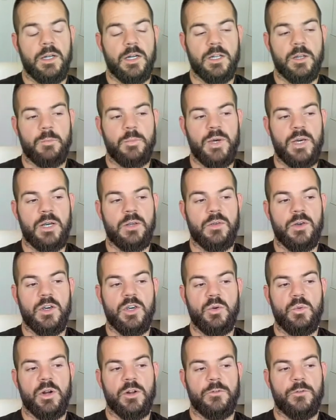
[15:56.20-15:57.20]
Mm-hmm. Like the big mm-hmm. thing
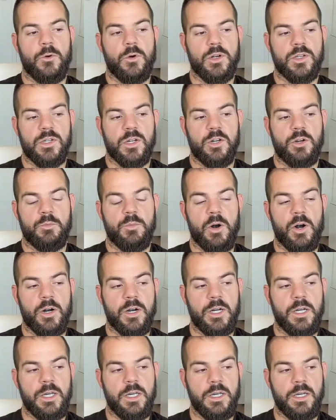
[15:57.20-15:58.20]
you want to focus on your
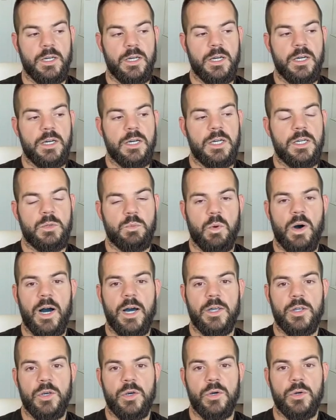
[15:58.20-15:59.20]
marketing is
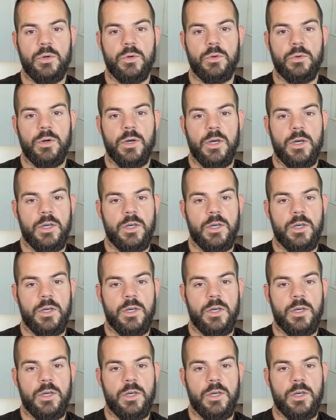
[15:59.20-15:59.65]
why you,